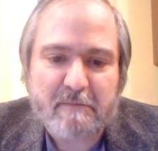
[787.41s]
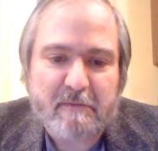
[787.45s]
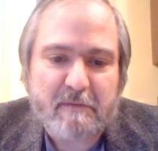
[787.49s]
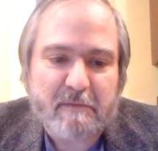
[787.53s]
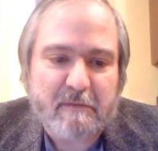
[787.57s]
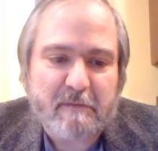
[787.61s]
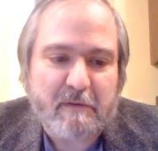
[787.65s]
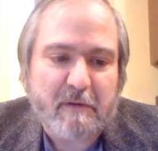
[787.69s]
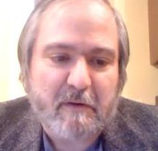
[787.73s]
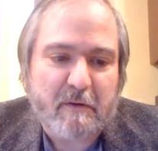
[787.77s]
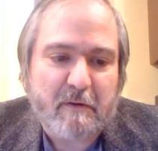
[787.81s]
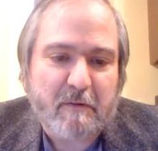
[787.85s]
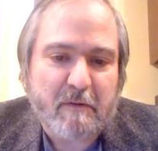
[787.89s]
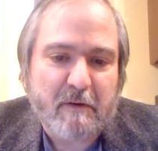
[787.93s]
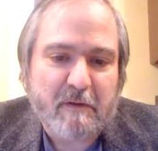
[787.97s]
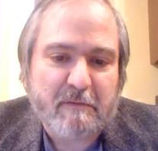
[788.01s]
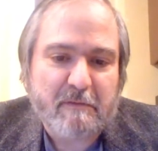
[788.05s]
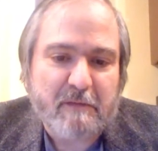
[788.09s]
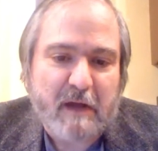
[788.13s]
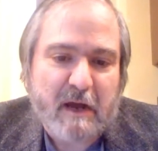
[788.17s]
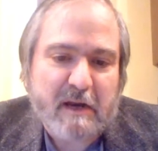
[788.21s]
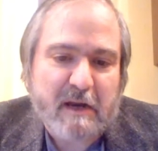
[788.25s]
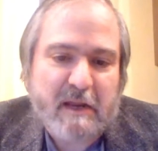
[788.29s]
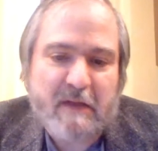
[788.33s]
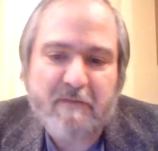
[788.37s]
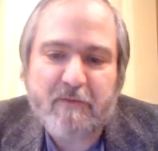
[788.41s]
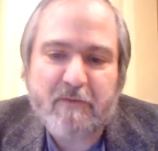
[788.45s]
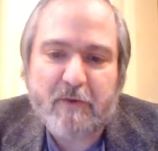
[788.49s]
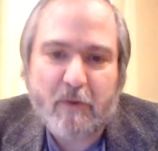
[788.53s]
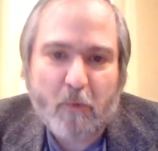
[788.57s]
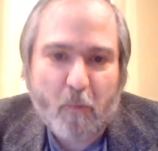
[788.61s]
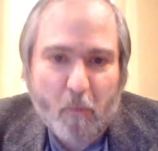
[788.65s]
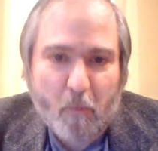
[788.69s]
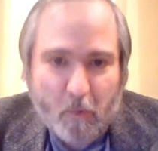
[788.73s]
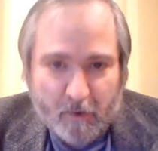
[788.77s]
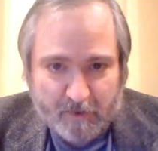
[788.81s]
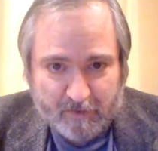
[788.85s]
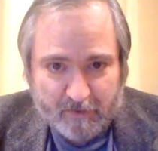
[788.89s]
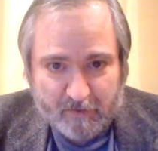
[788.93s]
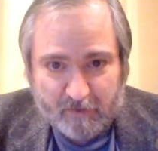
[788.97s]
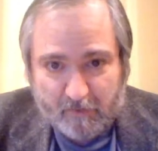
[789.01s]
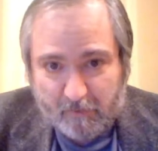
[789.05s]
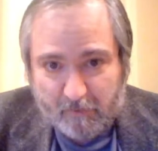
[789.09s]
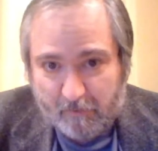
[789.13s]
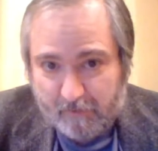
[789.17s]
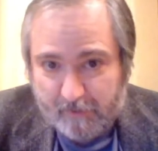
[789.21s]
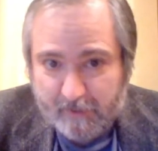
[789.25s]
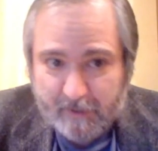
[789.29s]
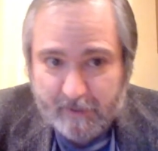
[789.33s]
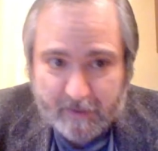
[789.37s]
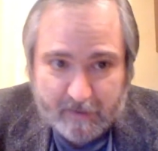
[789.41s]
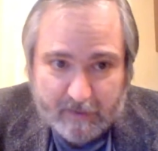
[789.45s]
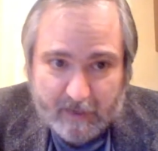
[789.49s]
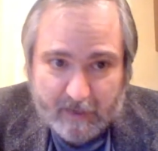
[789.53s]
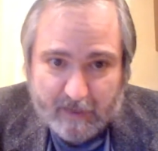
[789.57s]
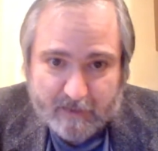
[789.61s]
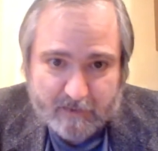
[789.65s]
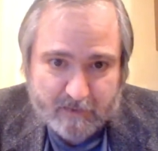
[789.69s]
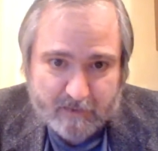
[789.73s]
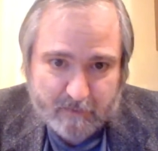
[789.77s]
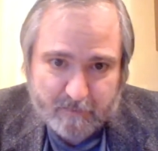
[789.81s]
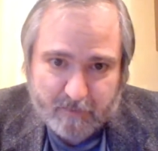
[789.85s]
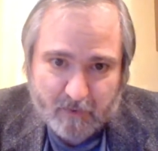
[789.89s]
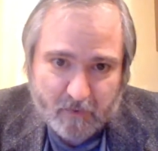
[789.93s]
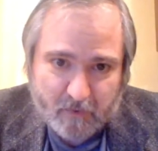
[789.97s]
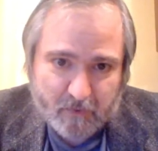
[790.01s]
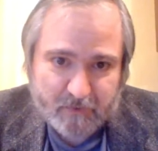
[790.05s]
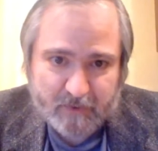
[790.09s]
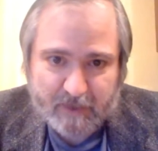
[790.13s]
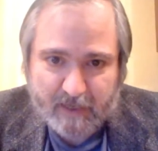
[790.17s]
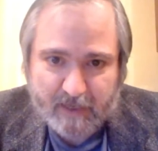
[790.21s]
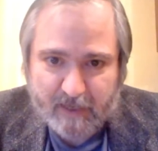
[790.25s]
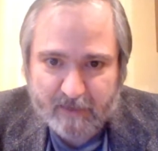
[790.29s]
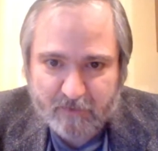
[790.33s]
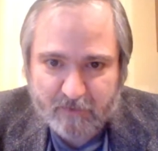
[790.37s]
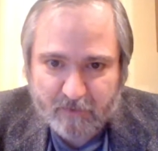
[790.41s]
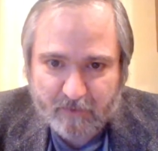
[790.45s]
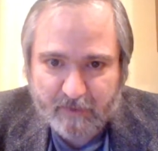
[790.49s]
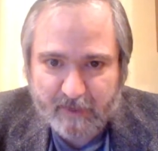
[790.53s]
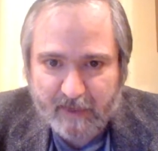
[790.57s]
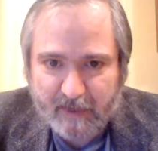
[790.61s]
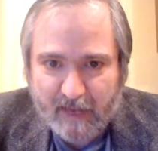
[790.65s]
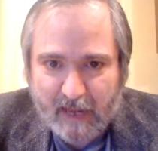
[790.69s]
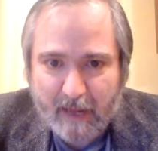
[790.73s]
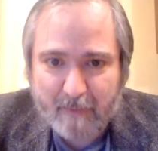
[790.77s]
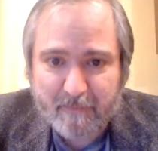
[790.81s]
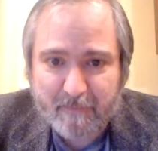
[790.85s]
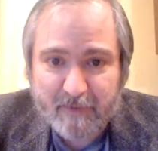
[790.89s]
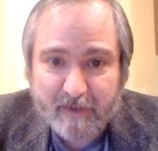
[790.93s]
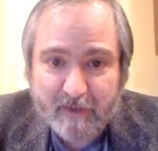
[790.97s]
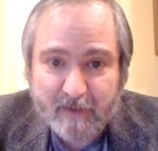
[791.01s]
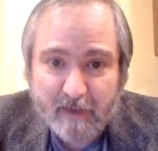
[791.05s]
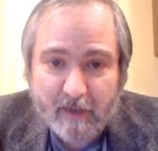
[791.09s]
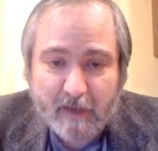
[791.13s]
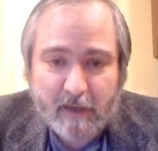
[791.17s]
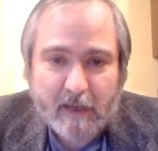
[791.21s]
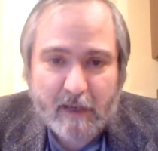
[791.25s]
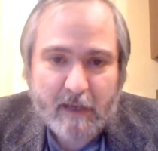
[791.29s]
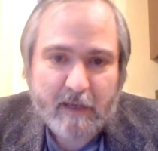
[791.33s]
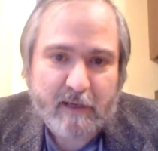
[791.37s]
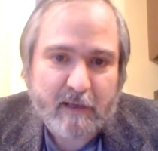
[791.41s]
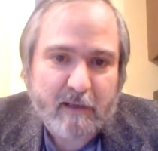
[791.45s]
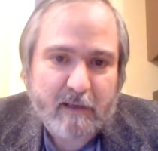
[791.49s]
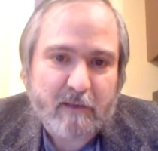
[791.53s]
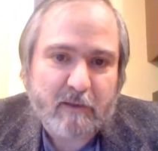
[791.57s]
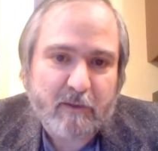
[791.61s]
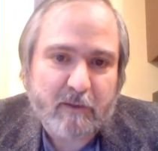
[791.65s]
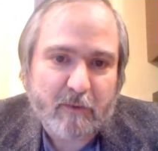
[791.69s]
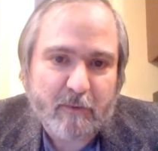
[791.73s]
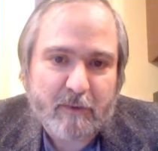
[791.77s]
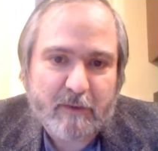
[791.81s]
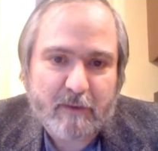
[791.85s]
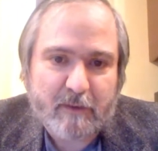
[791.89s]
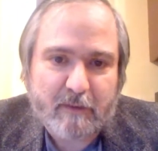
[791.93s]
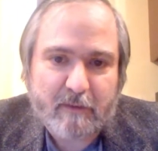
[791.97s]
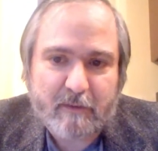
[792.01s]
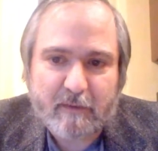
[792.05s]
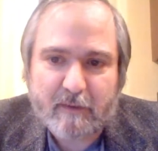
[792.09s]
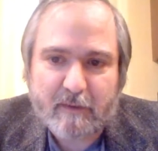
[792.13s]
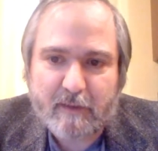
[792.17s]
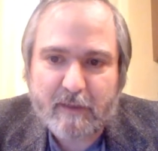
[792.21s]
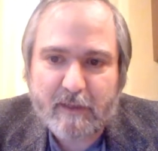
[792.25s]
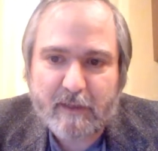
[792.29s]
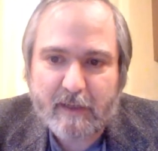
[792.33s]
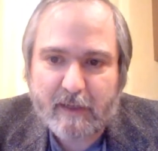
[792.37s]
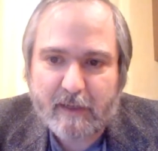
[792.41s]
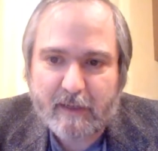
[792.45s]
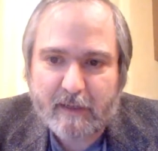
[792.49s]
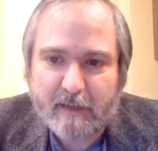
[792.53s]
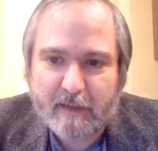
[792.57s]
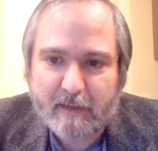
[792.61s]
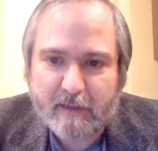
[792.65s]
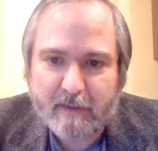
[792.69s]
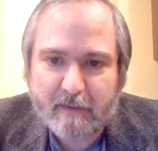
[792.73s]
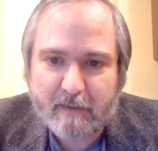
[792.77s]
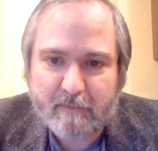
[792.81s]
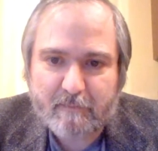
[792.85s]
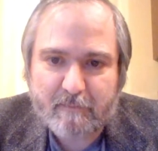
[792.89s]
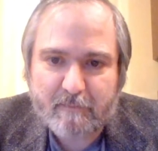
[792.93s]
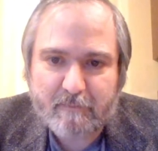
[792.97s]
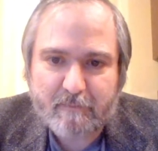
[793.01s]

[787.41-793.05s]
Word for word: you know, not even the one degree that supposedly has already happened, and he included a, a, uh,